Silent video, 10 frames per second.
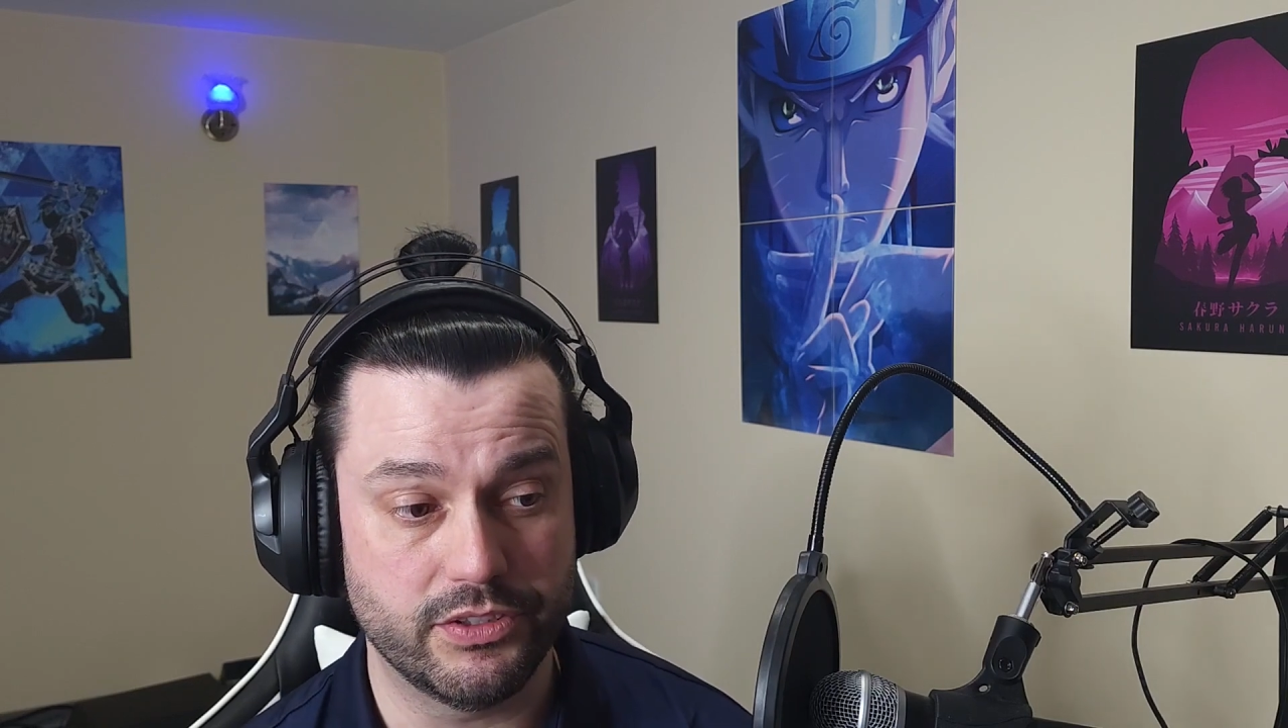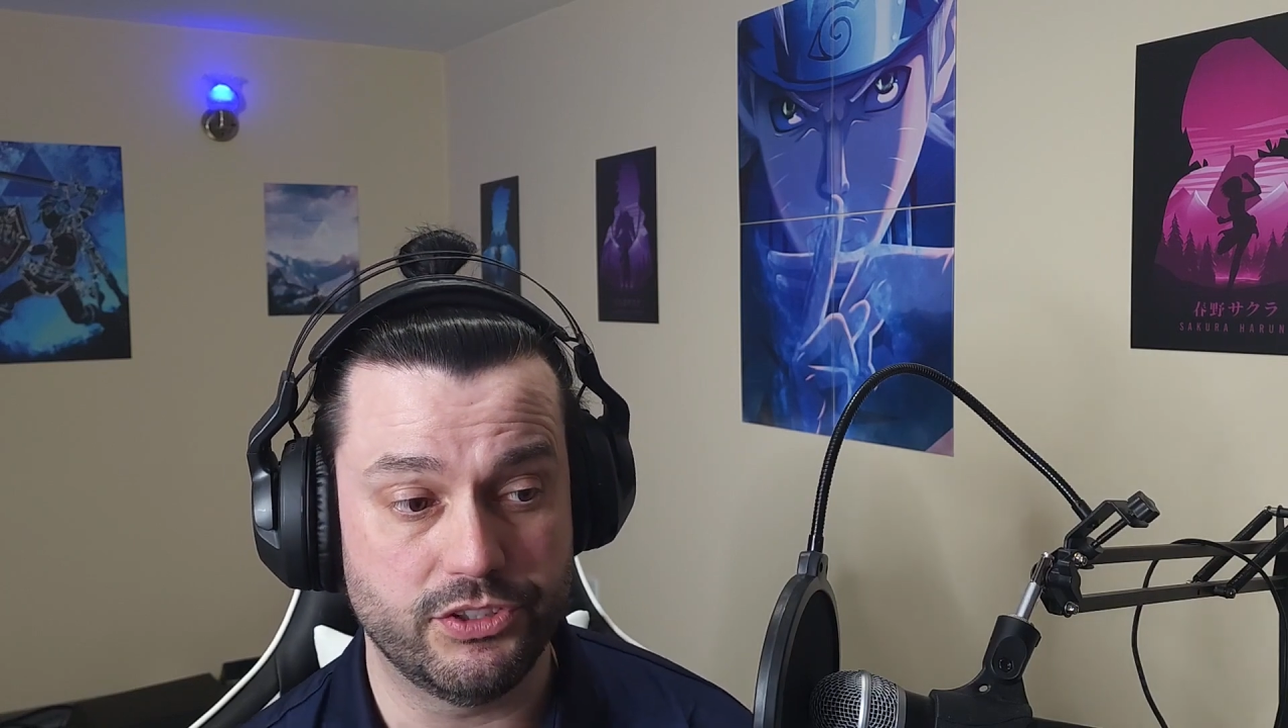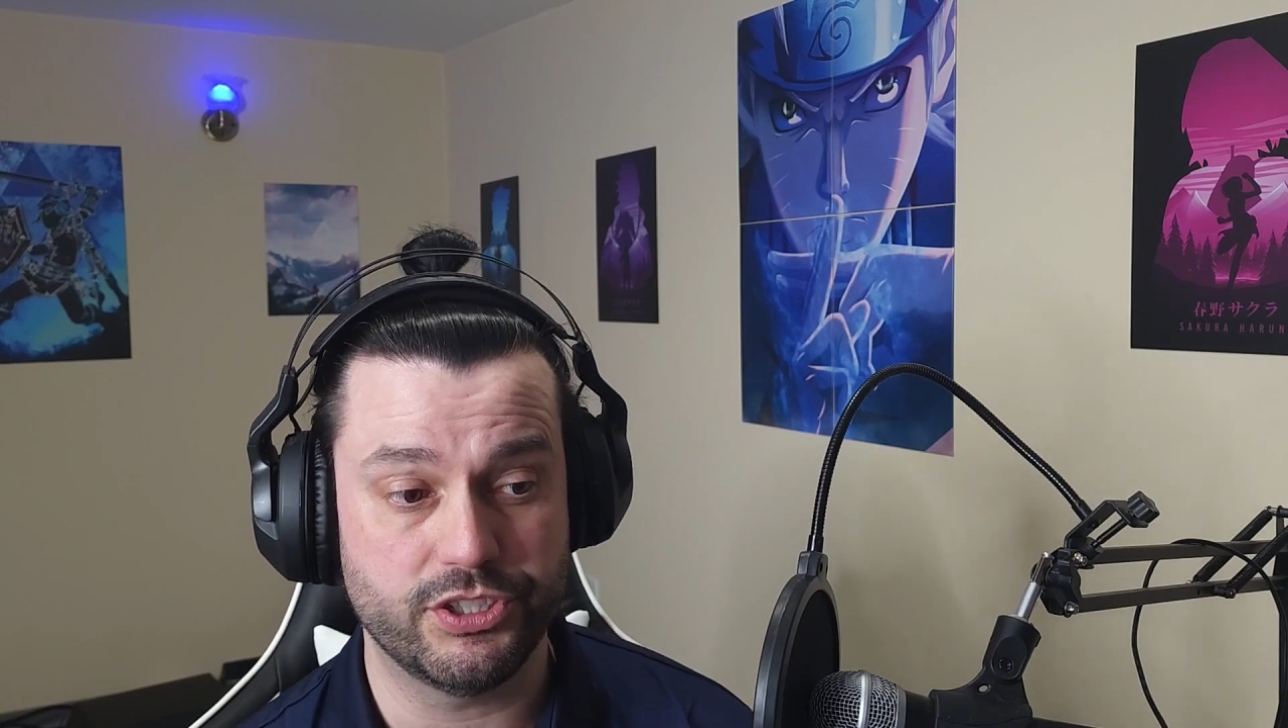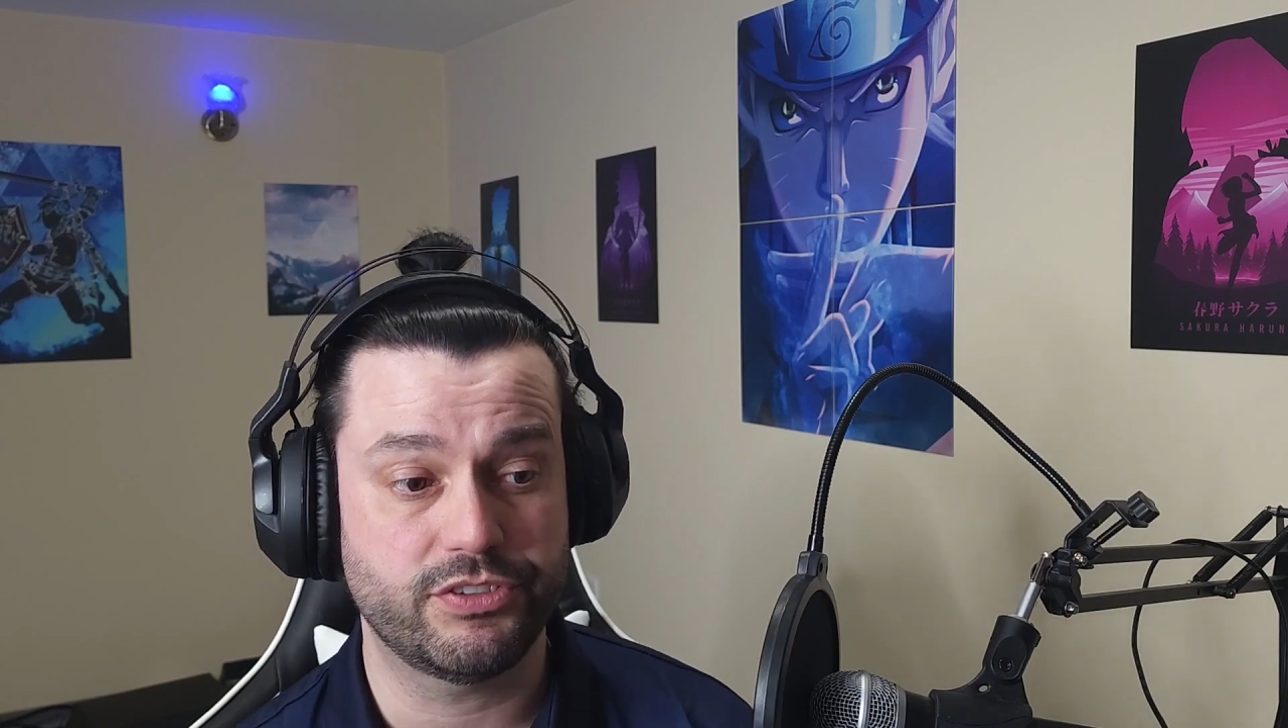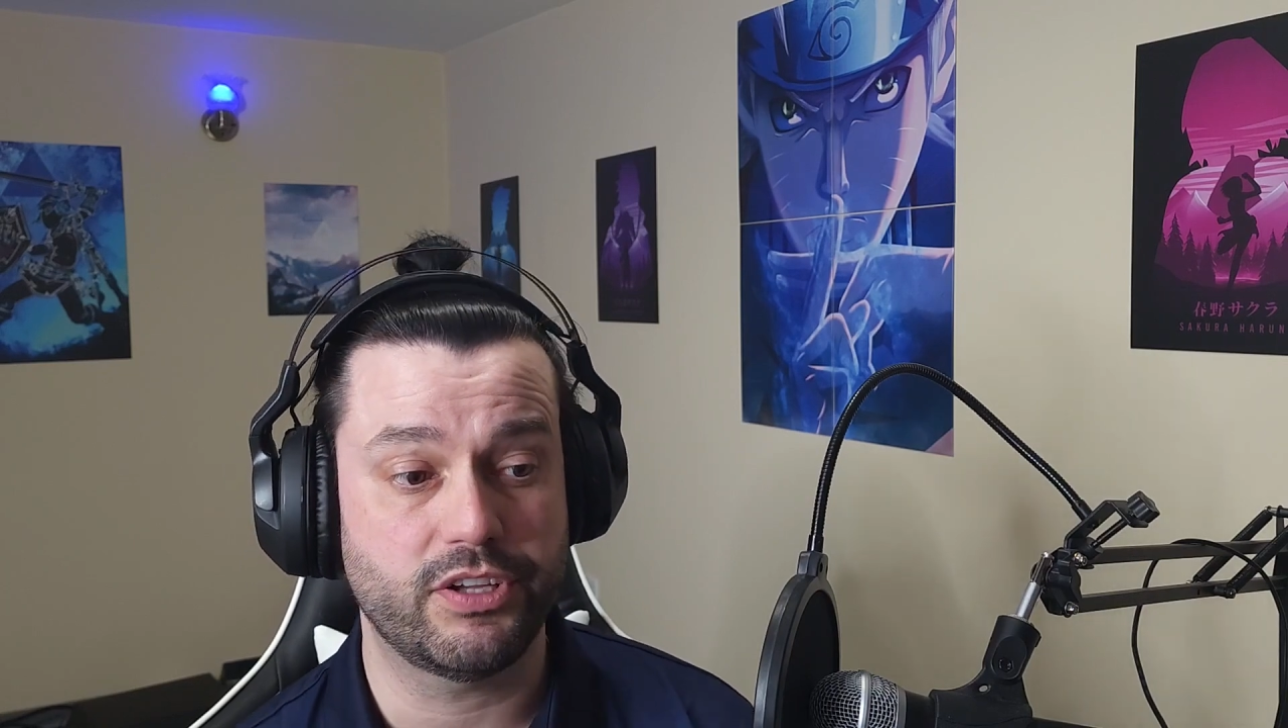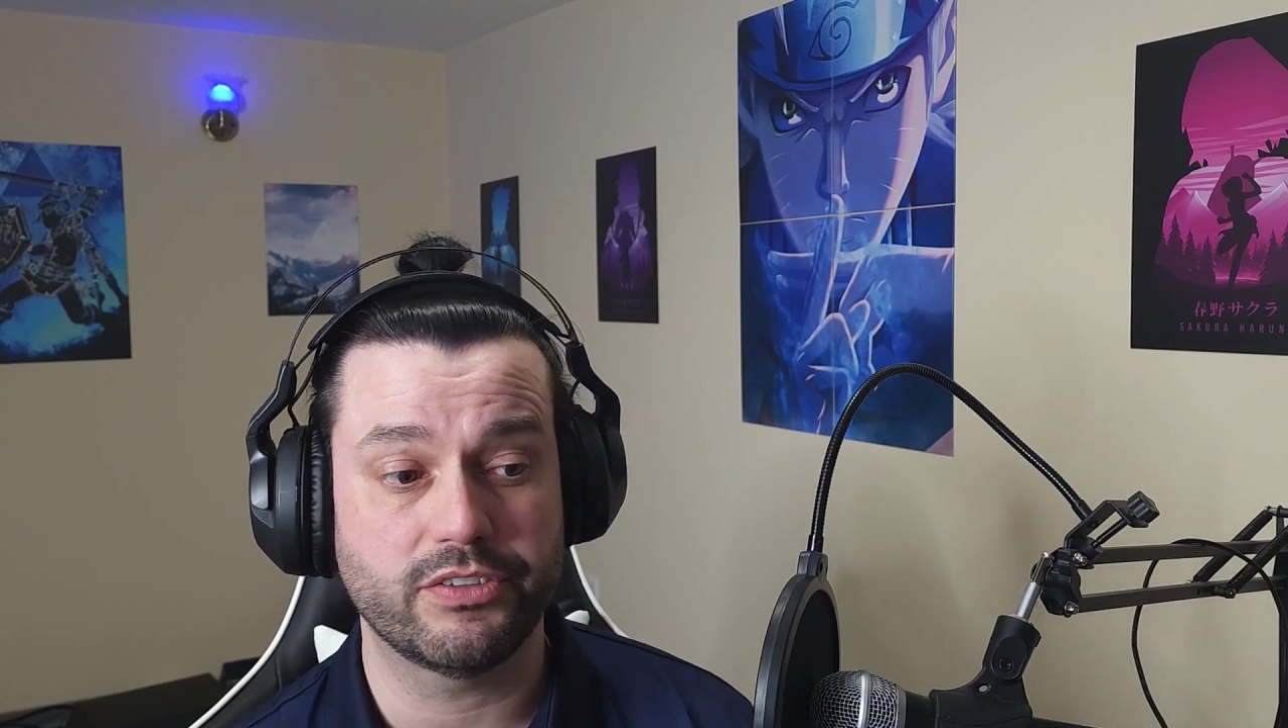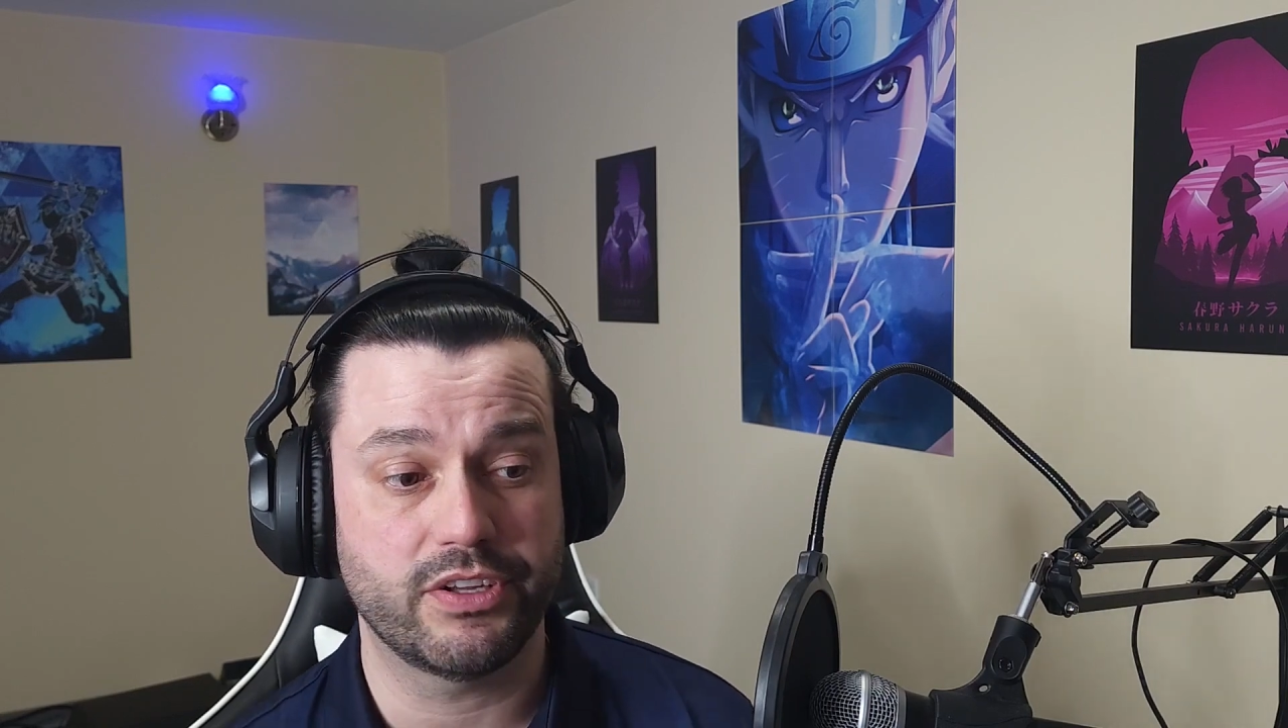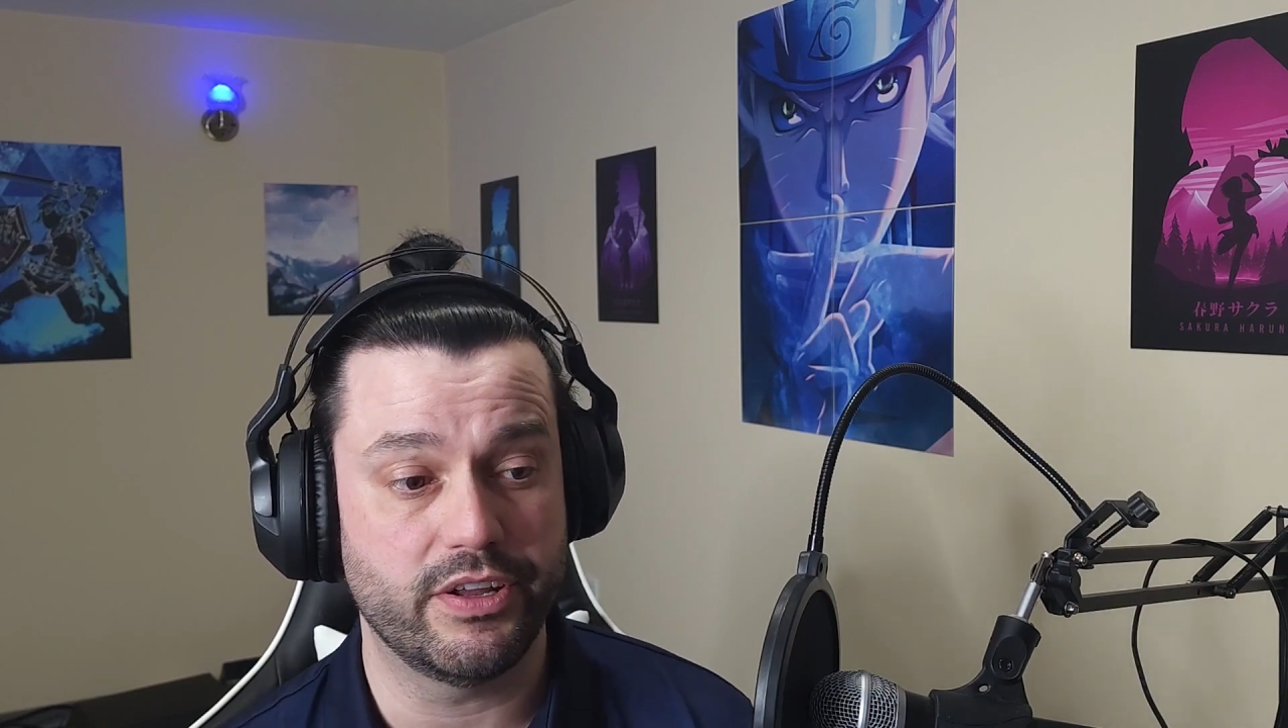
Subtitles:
just doesn't